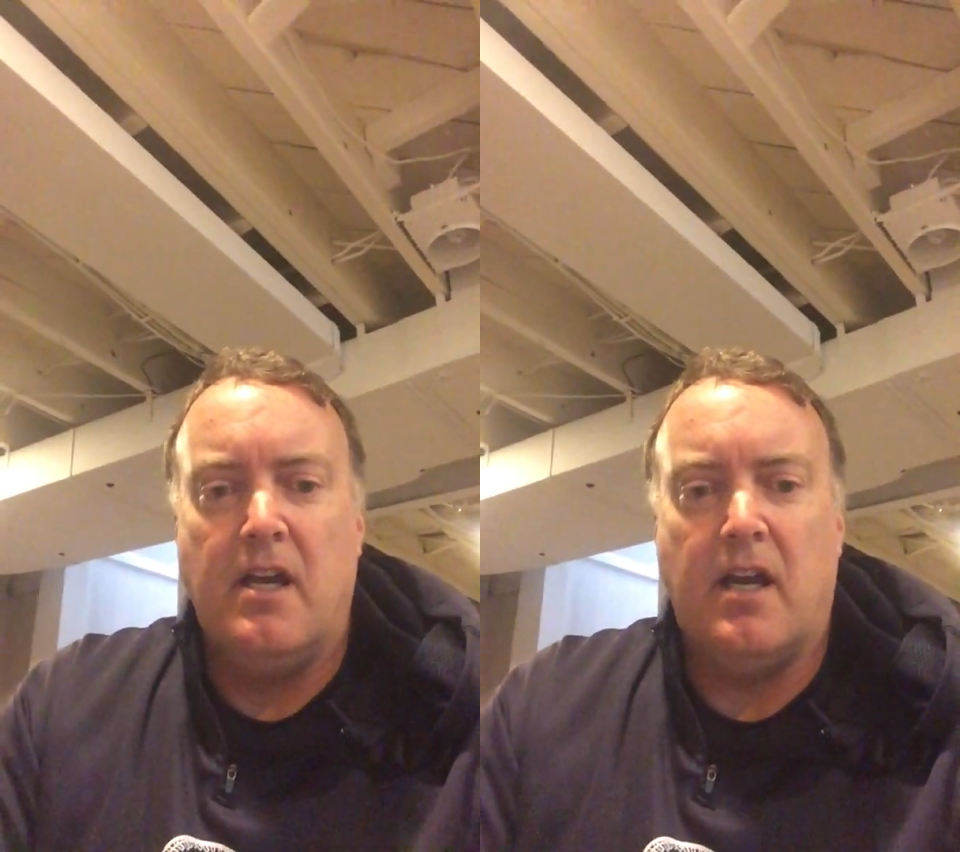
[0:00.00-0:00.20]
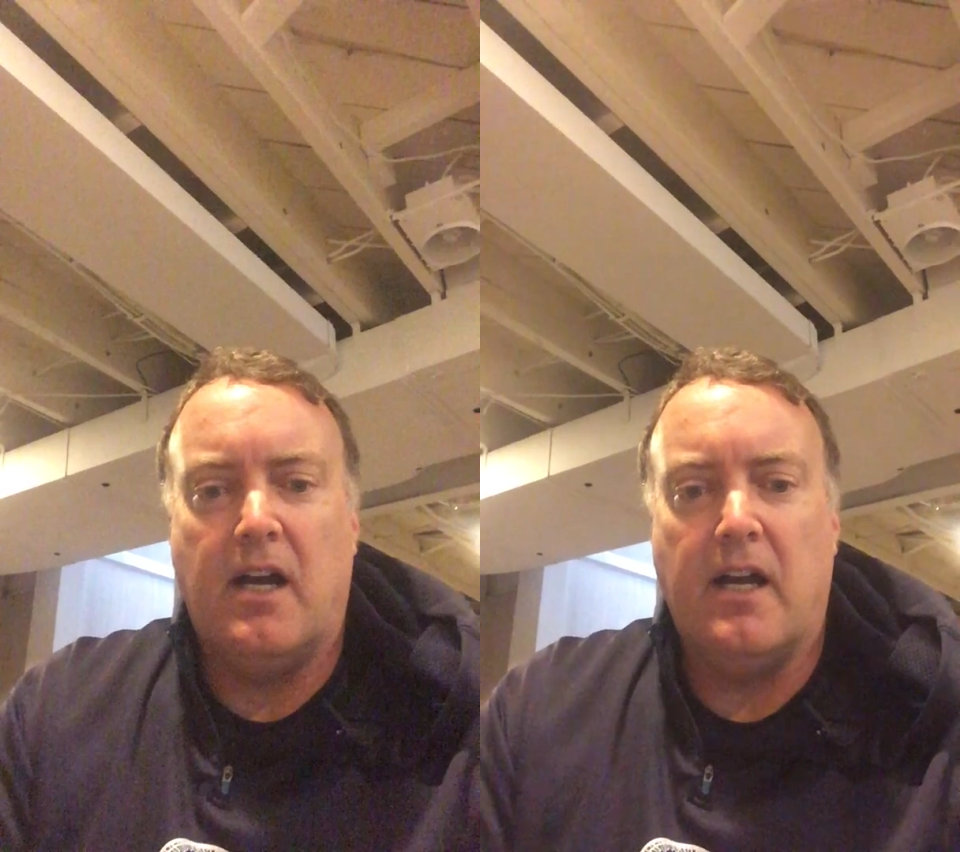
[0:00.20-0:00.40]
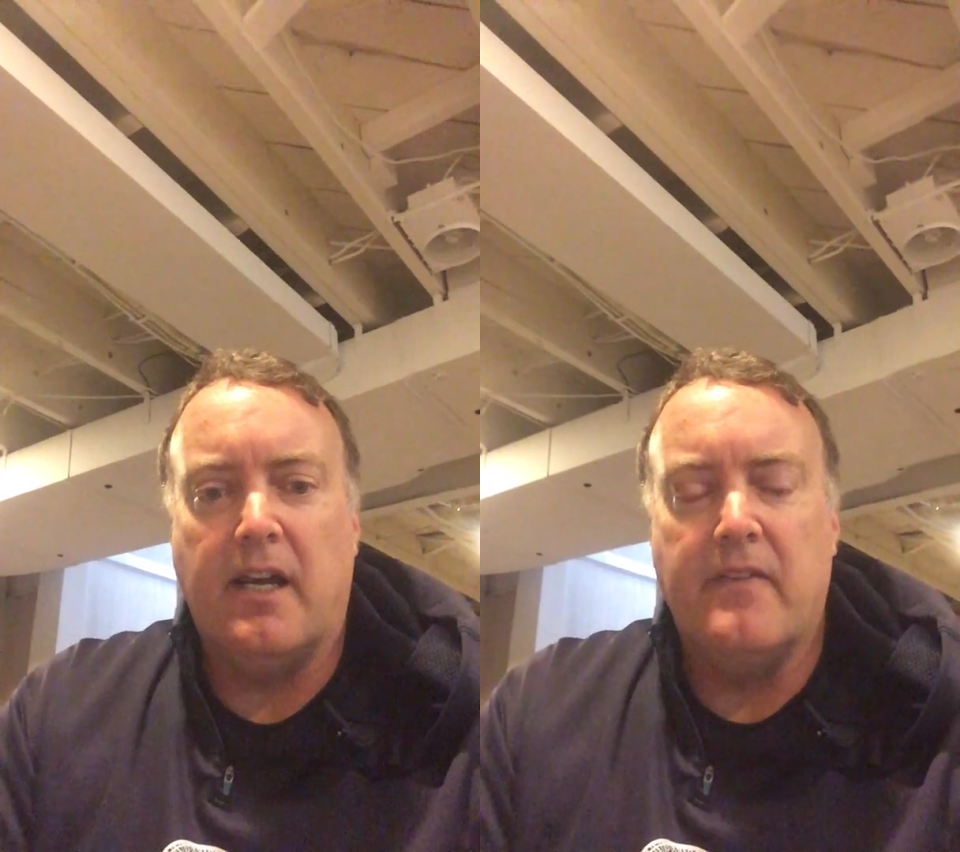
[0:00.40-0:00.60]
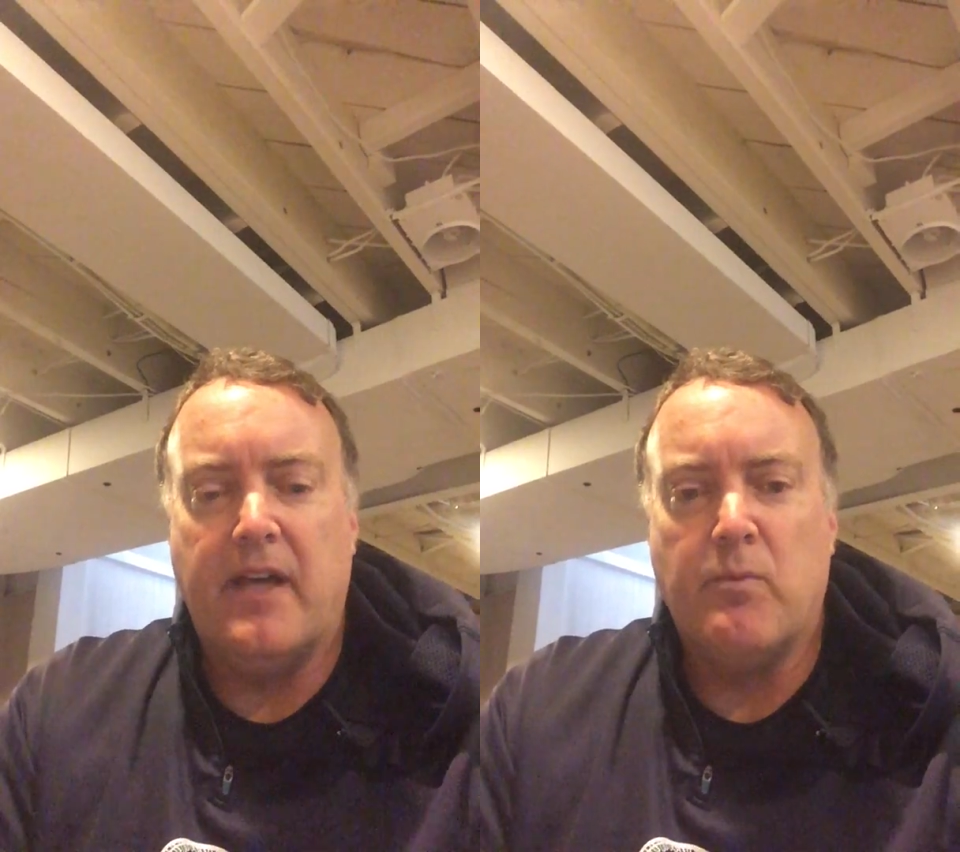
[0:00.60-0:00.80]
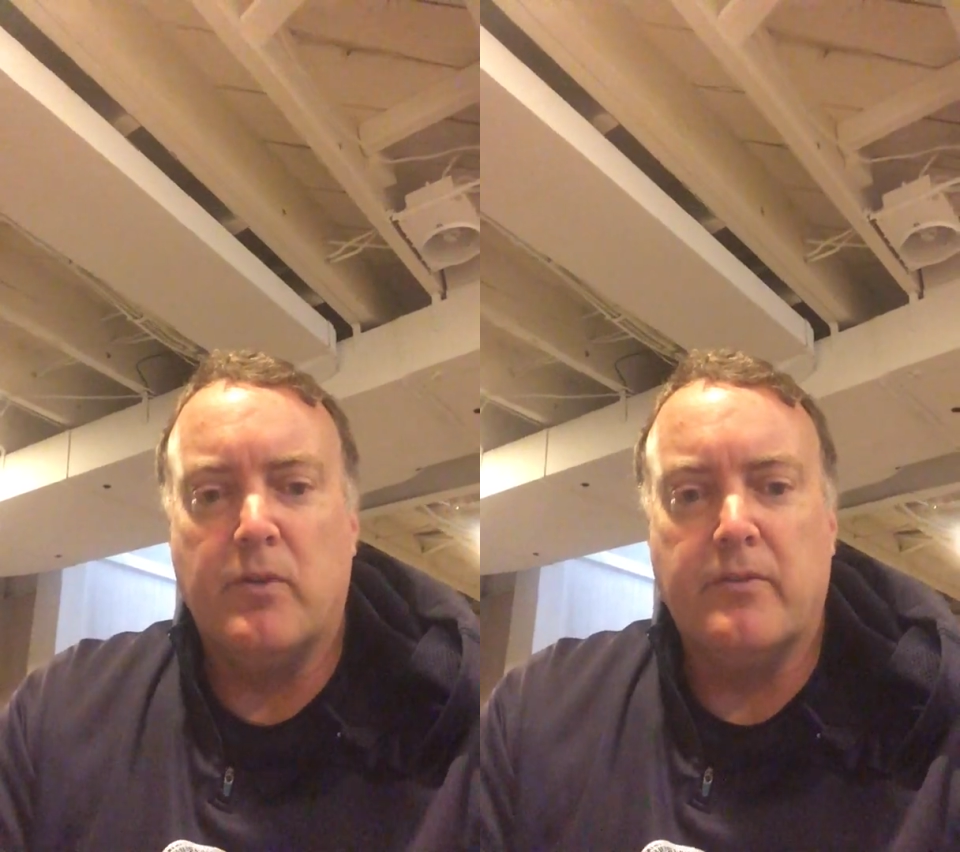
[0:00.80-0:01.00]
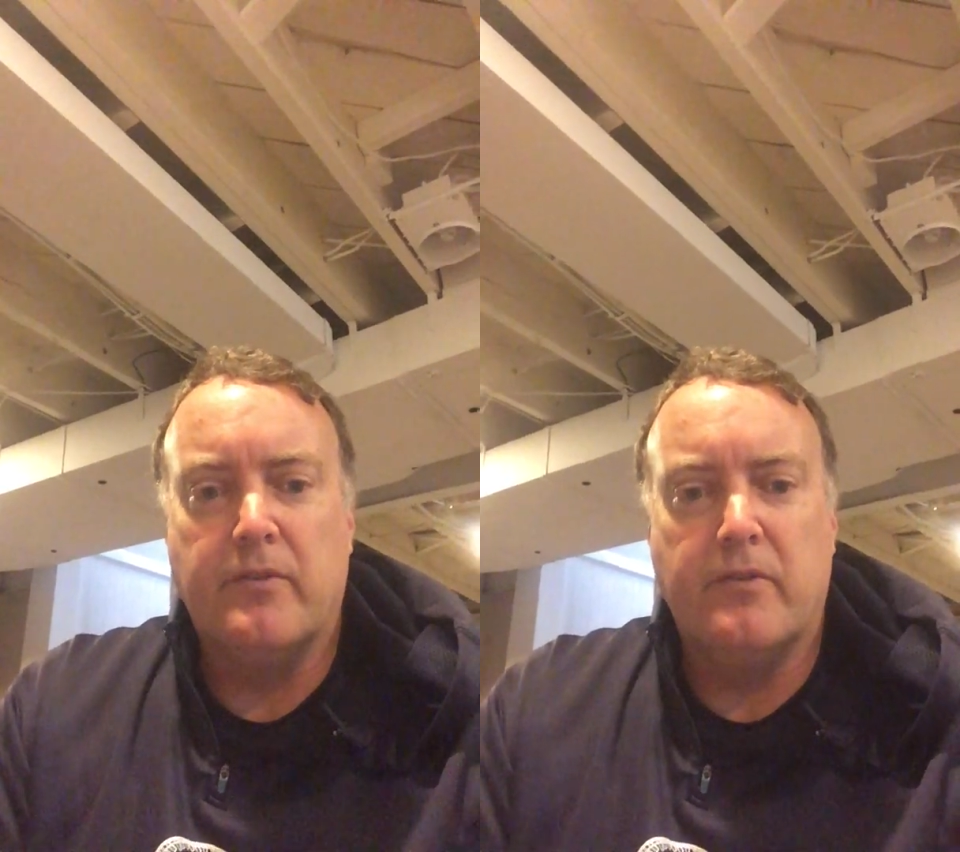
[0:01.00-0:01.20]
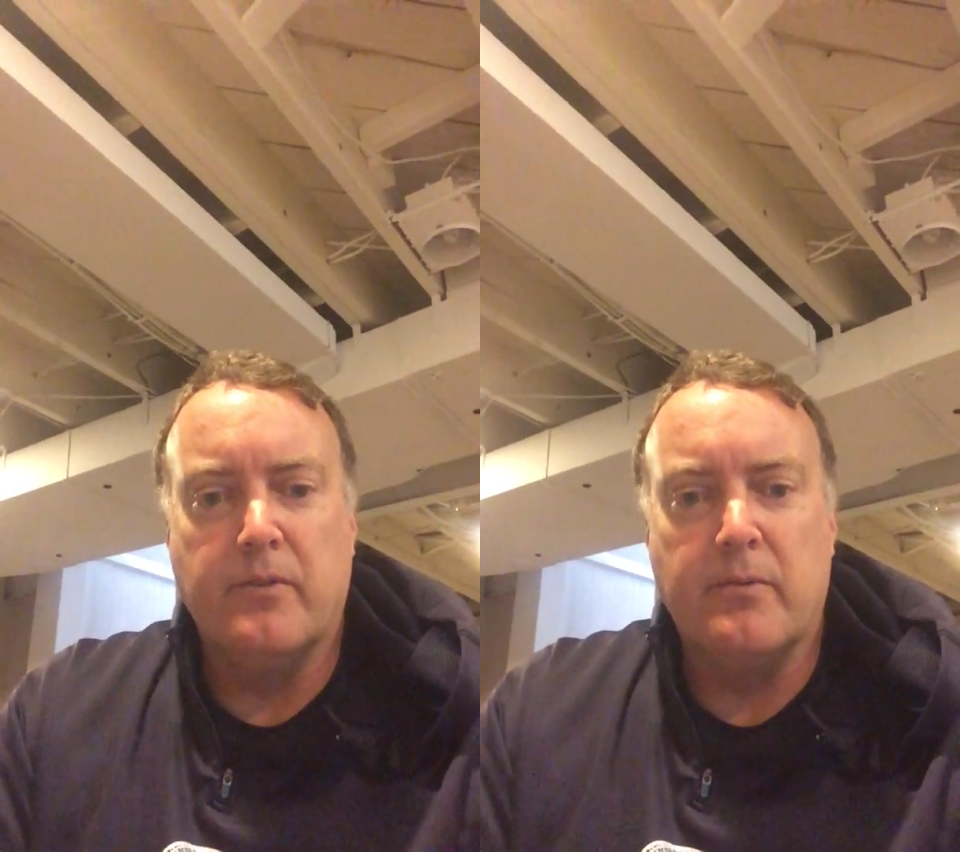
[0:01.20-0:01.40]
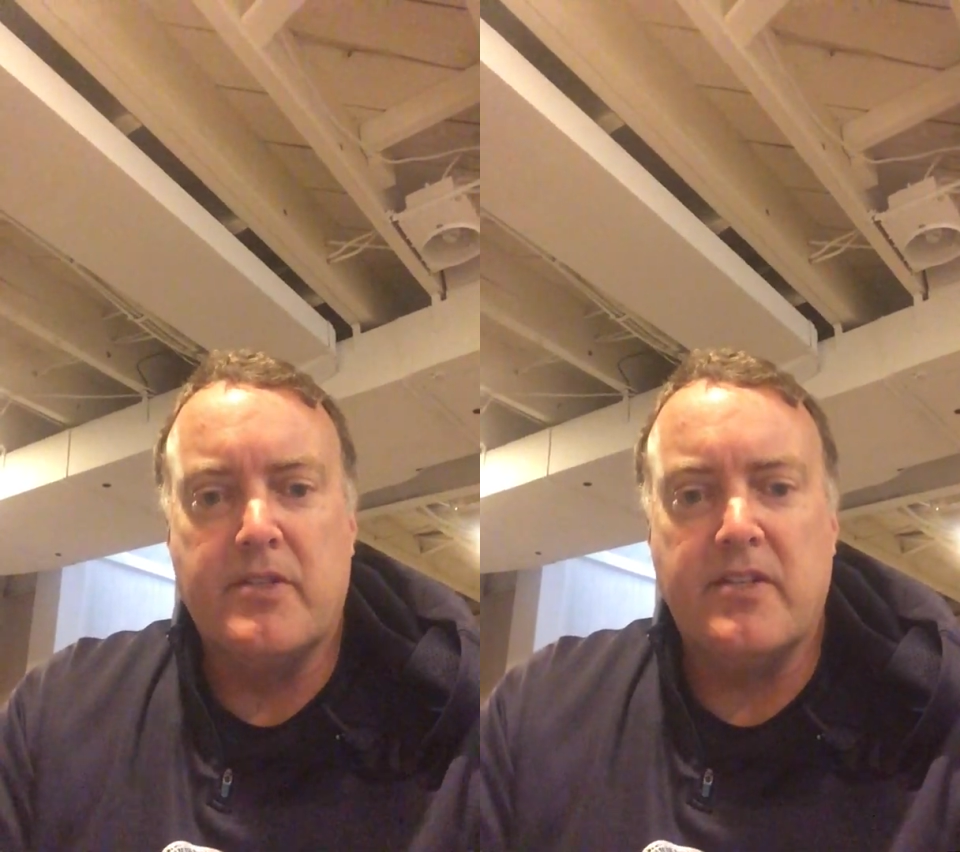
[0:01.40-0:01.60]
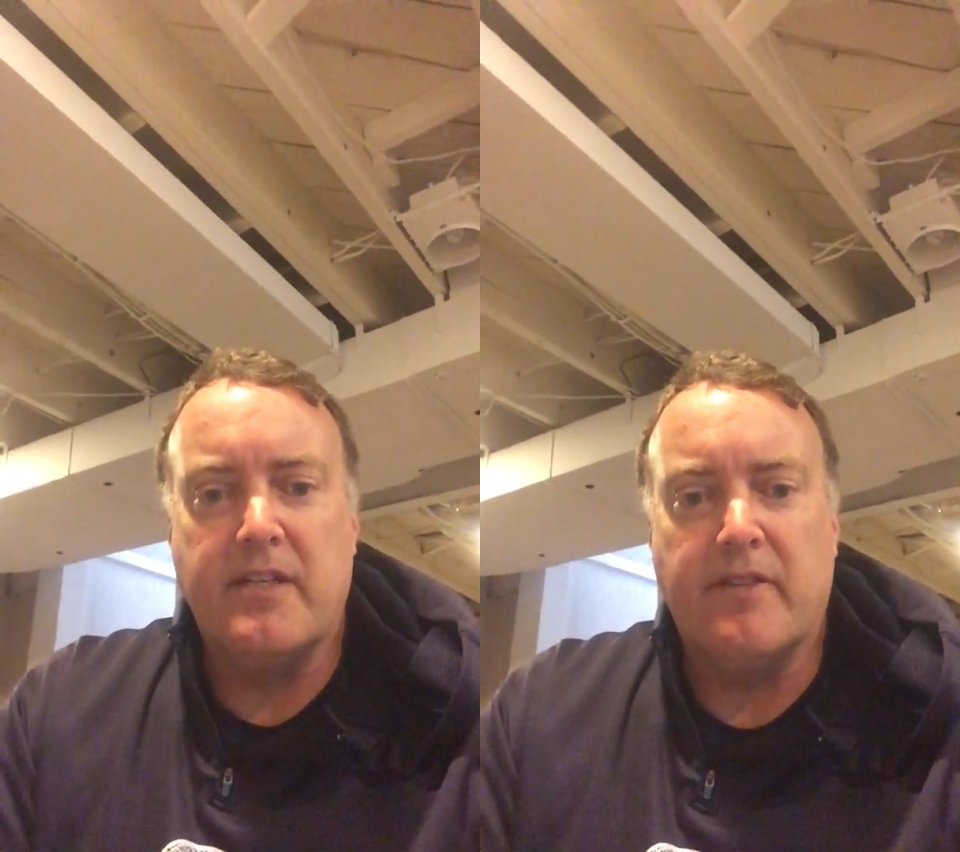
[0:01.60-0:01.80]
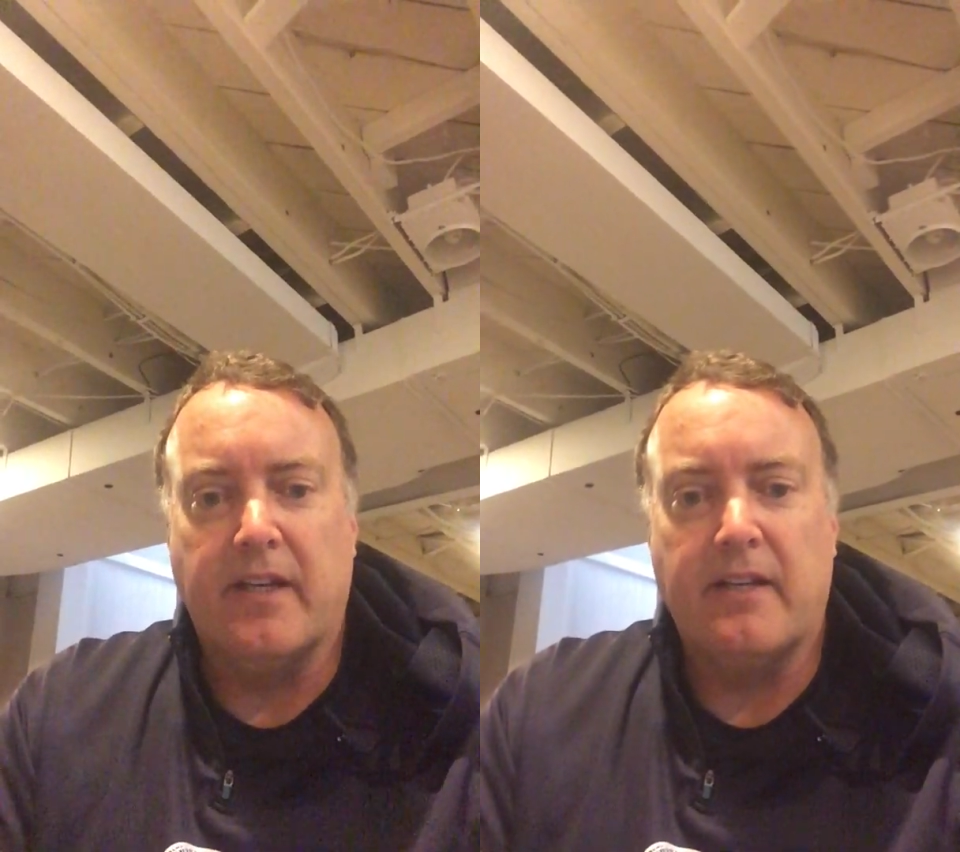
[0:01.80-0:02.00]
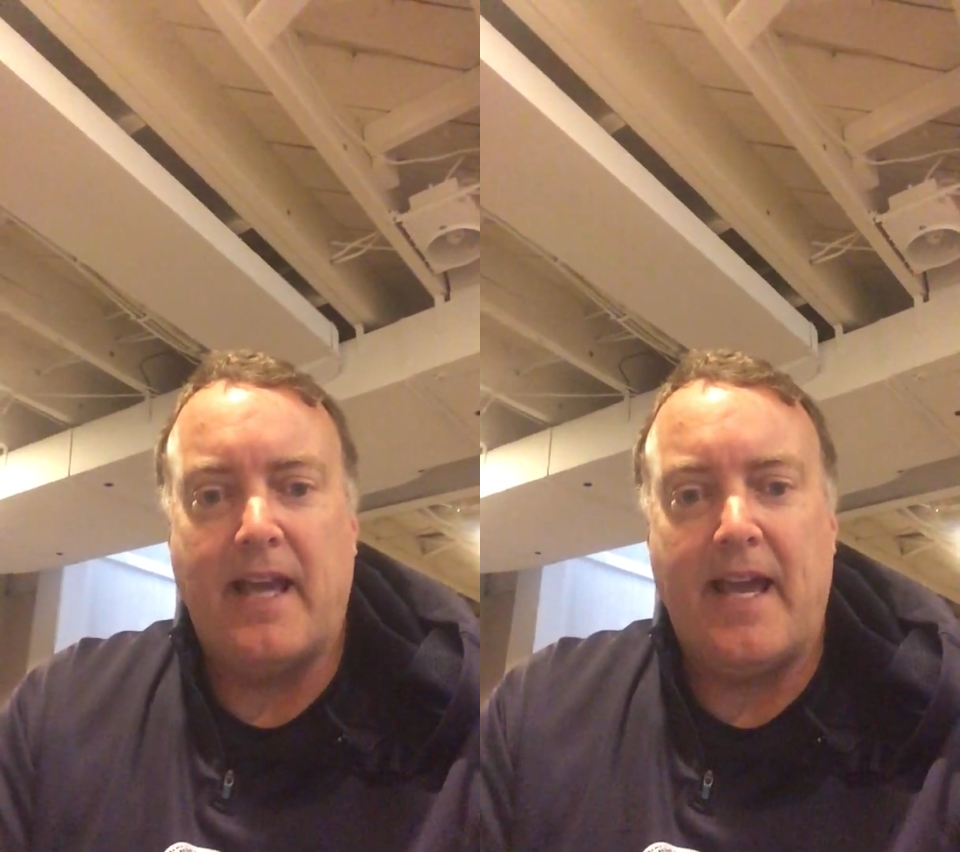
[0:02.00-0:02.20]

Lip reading: And then we'll do receiving.